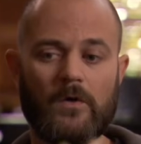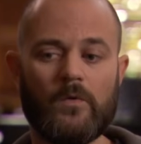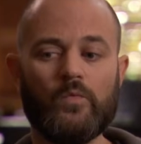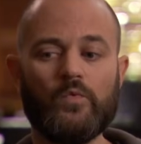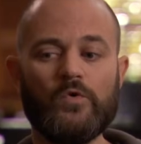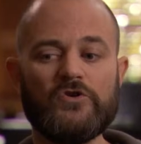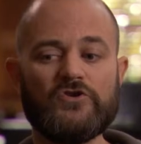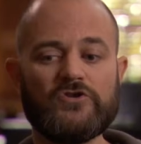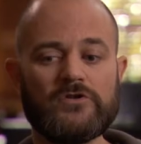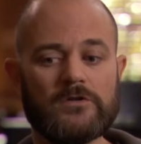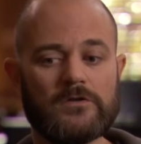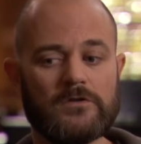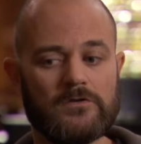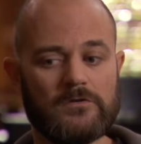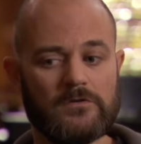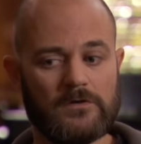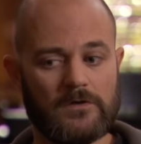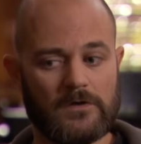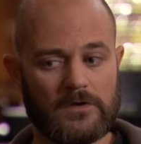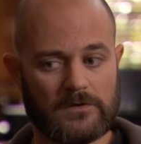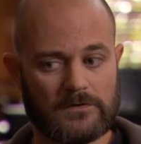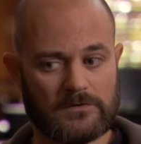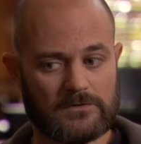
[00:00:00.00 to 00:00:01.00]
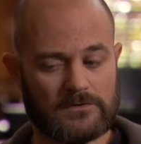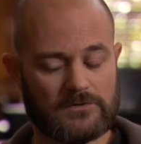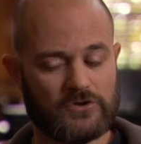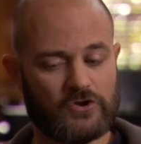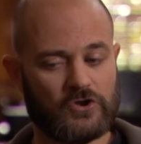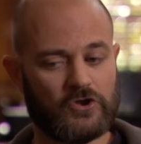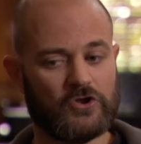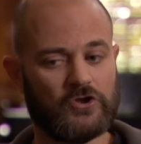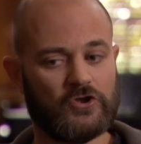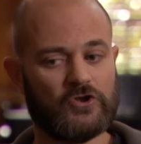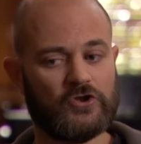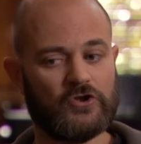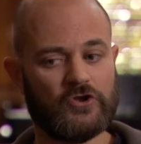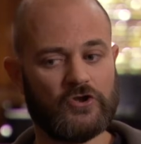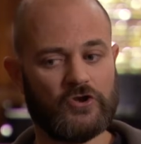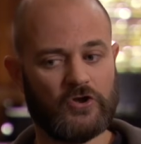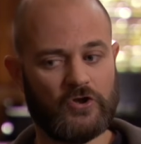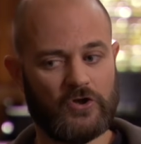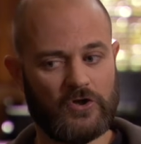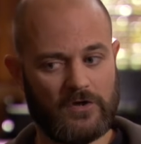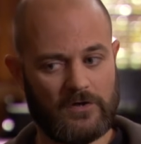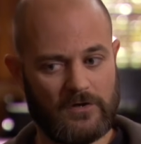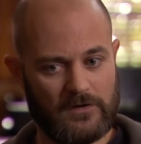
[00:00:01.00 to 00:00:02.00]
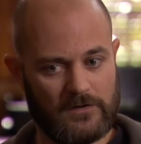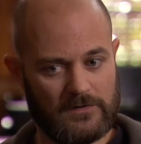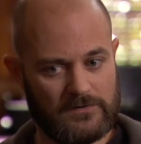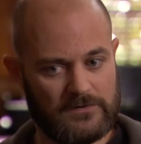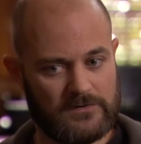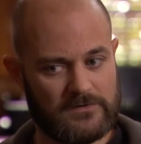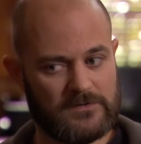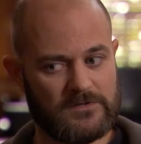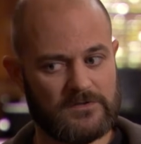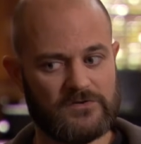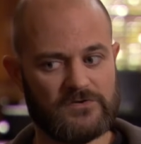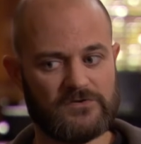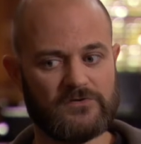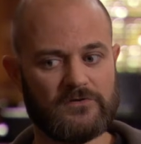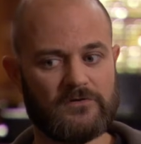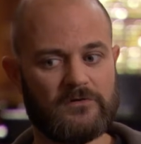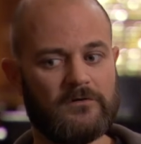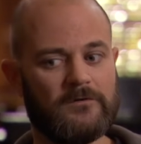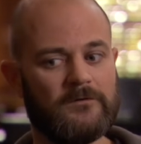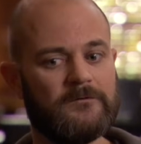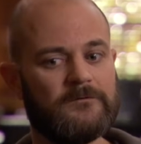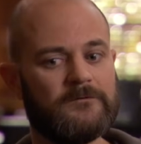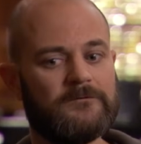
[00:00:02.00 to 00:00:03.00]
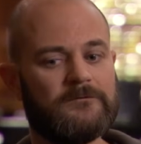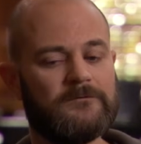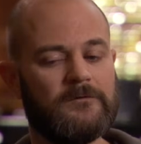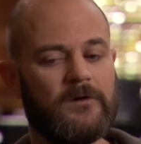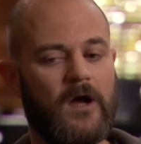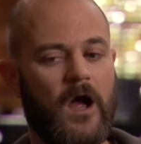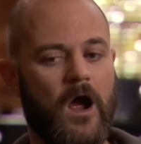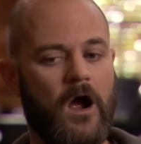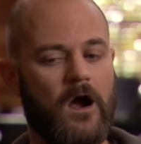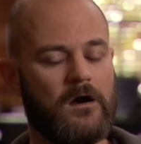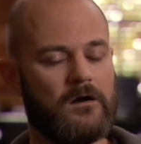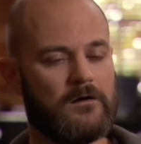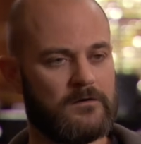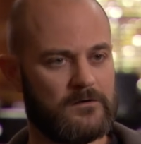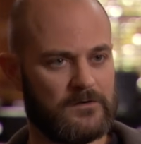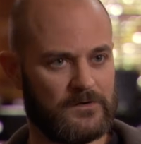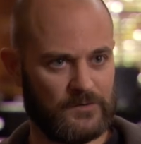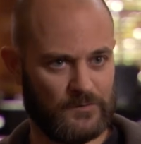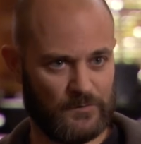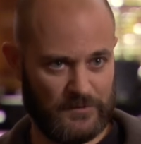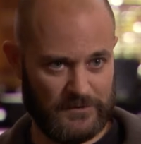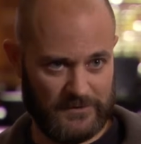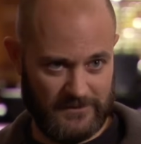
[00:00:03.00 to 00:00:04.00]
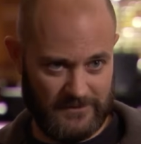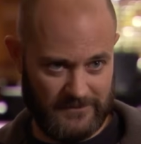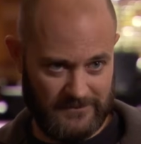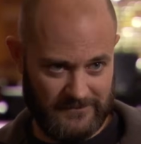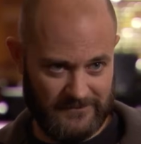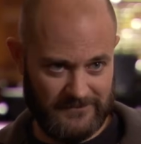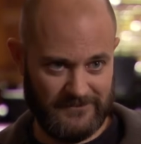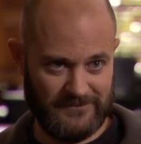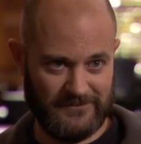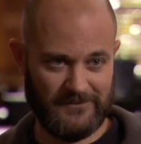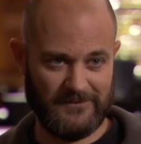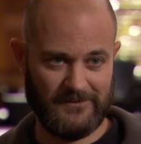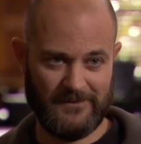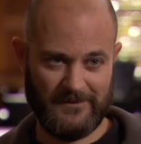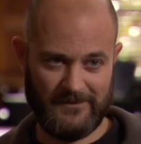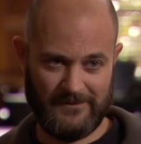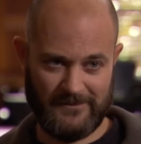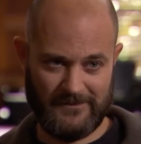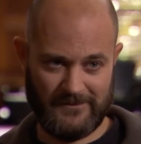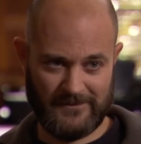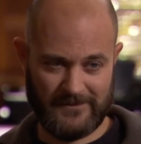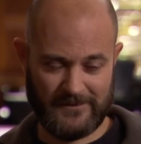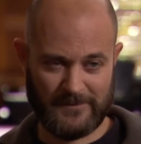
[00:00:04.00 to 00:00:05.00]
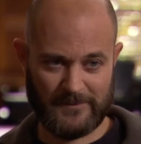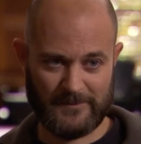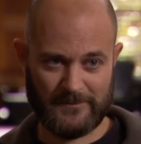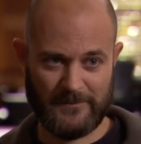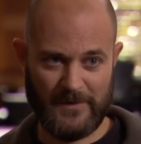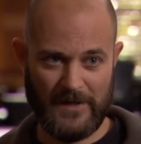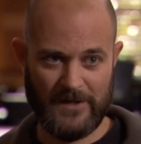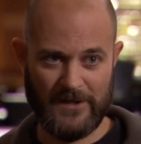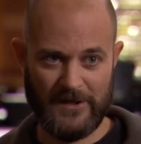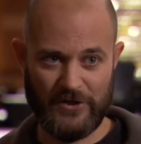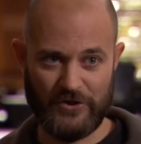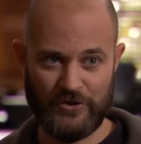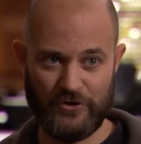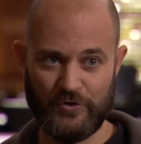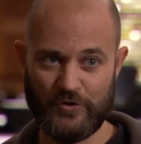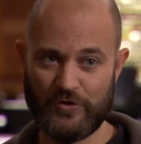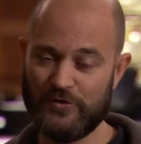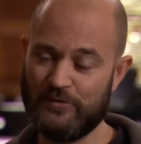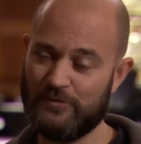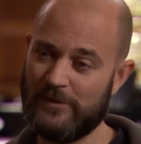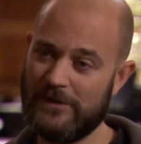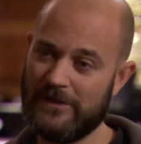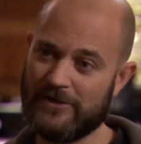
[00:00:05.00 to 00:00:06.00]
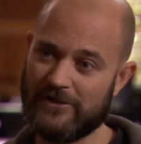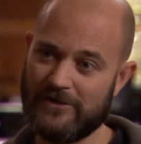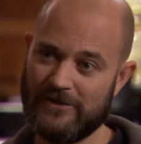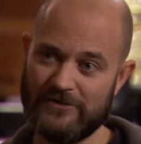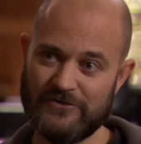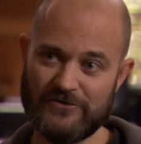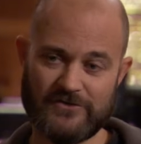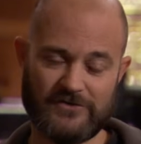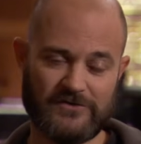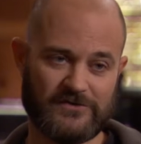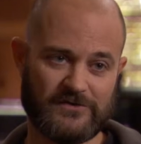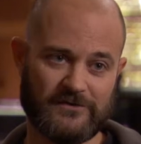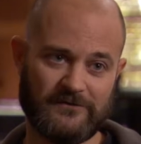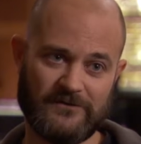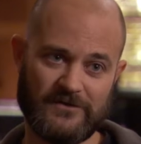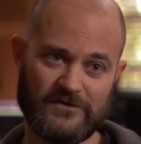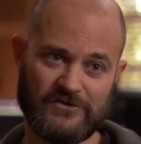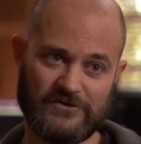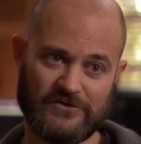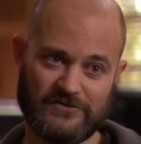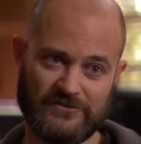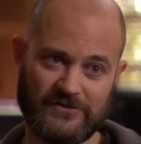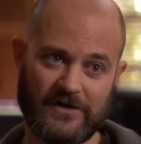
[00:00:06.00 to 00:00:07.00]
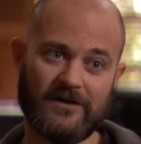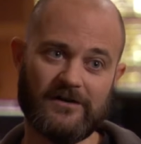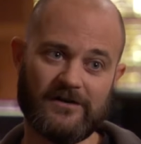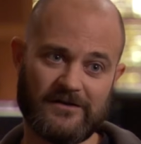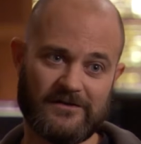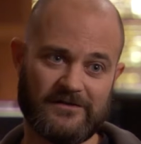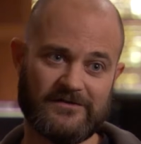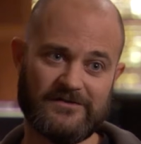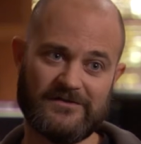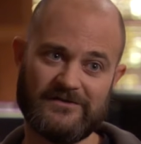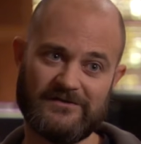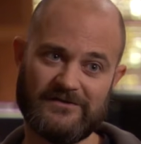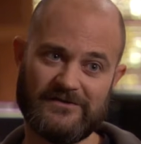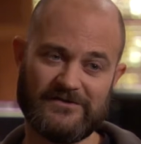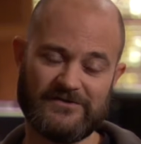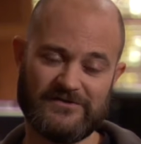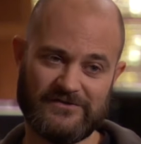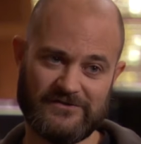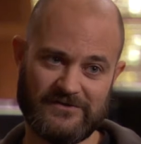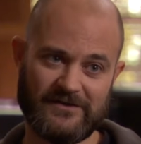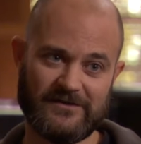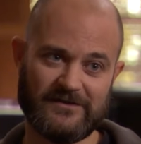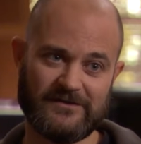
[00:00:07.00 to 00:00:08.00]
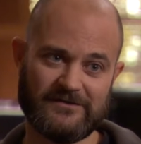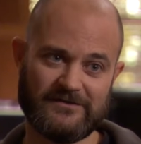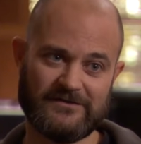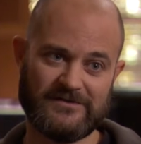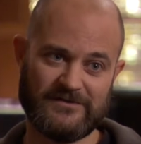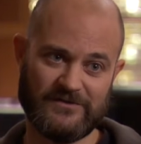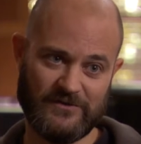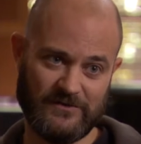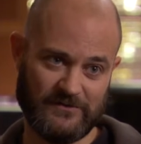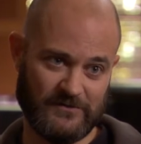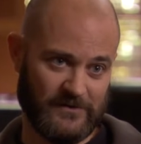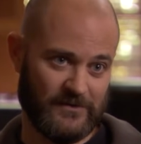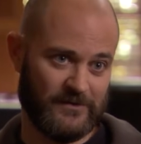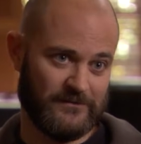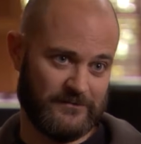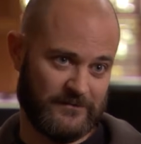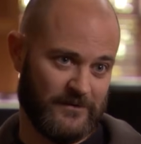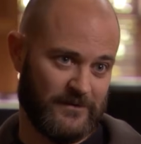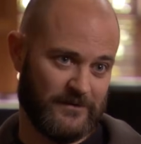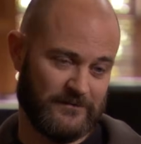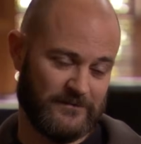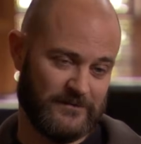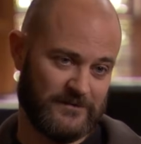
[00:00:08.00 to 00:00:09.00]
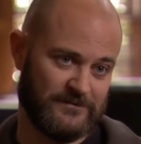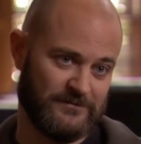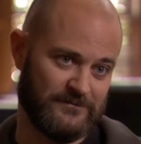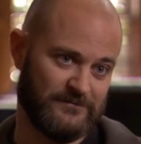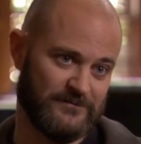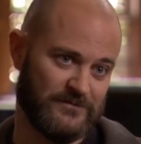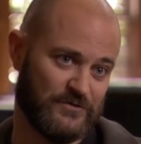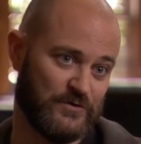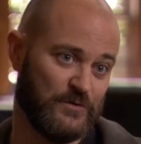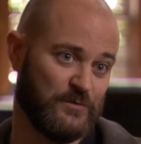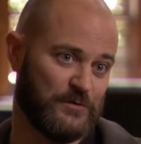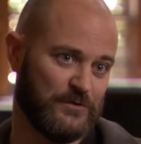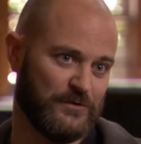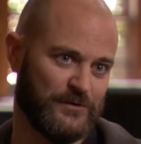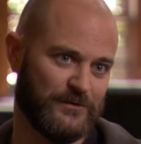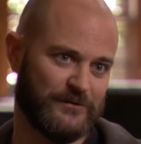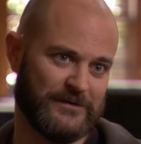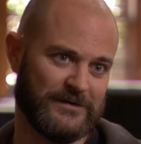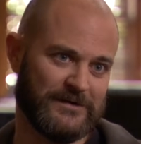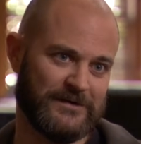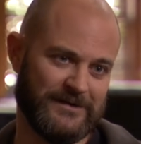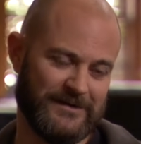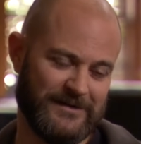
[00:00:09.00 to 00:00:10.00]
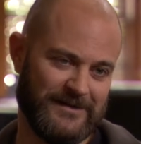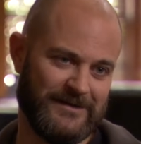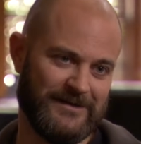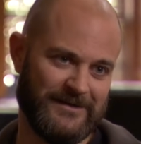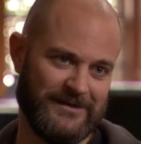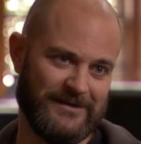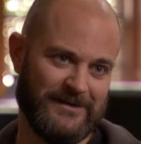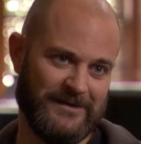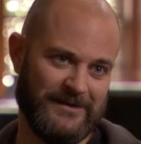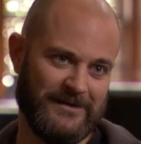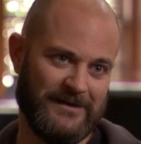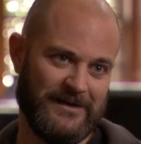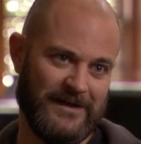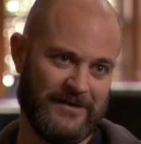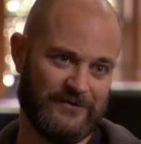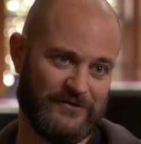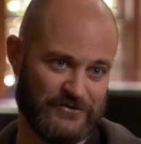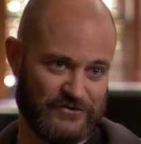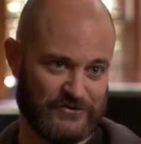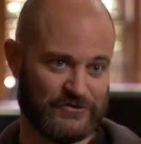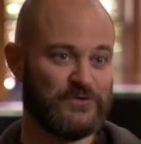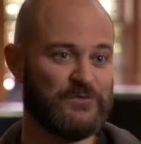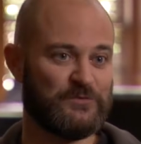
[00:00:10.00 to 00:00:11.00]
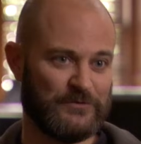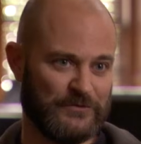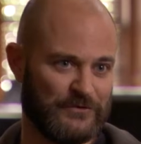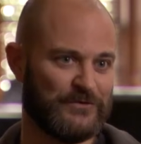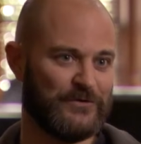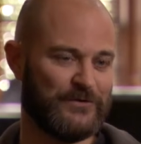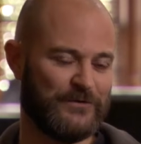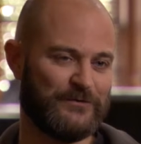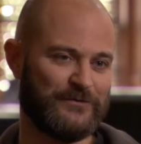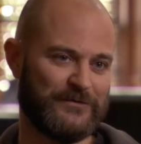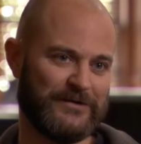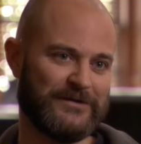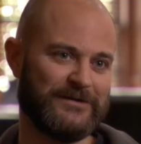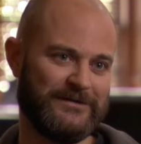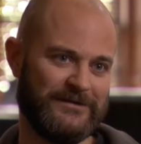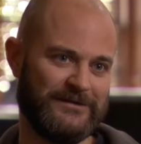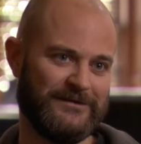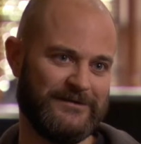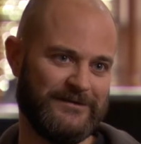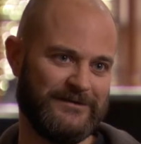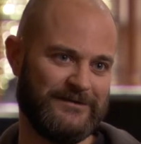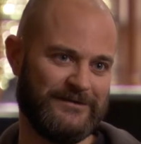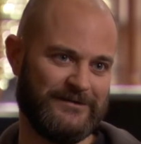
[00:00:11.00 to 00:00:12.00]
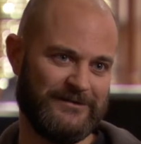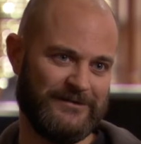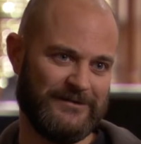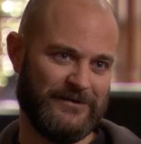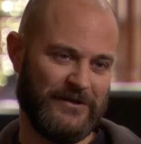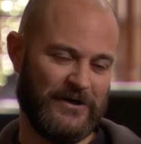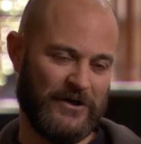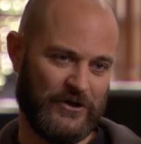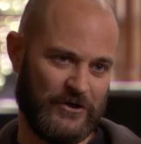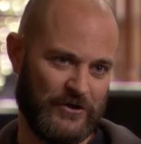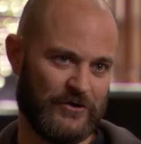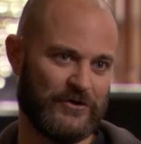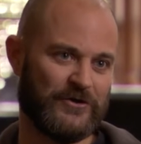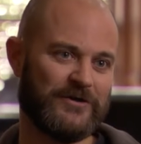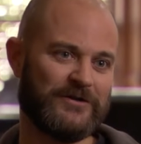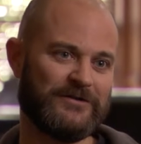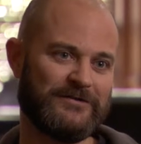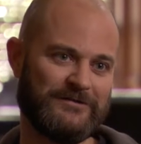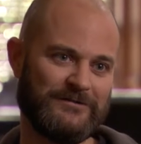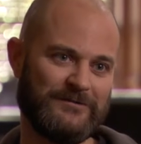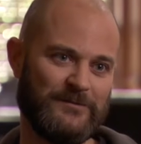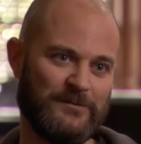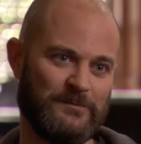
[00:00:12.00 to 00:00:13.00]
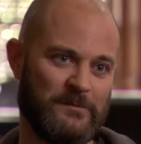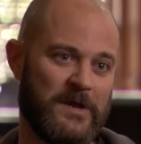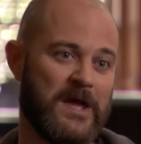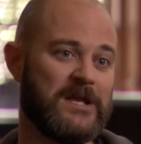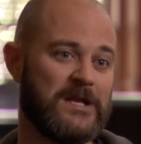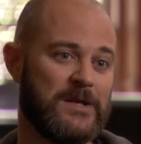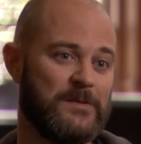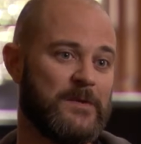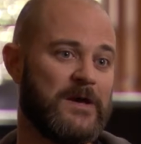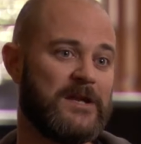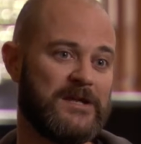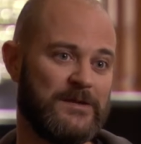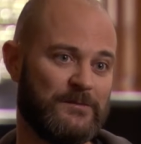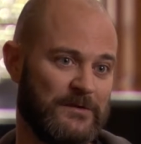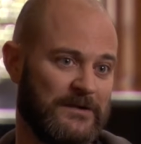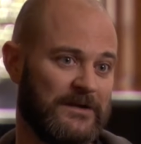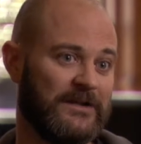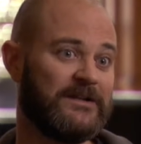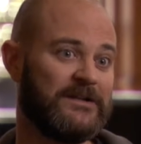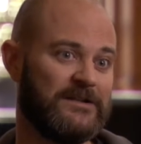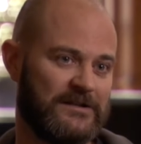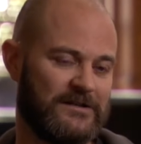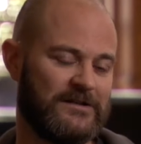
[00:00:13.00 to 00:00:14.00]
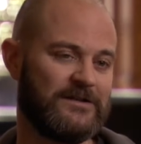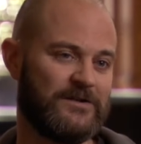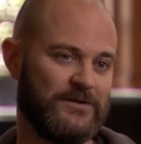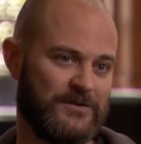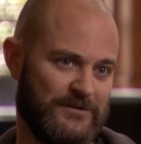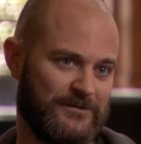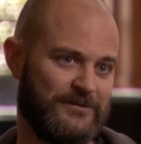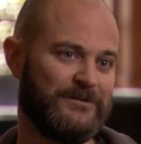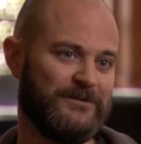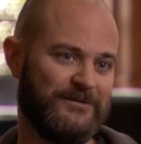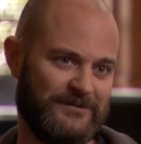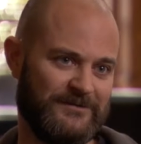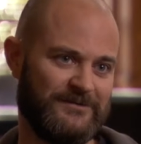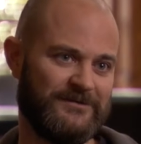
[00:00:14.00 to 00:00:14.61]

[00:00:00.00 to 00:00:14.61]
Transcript: Which you're not conscious of, arguably. Okay. You can be conscious of the stars, and the stars of a supernova. Yeah. And the supernova occurred many, many millennia ago.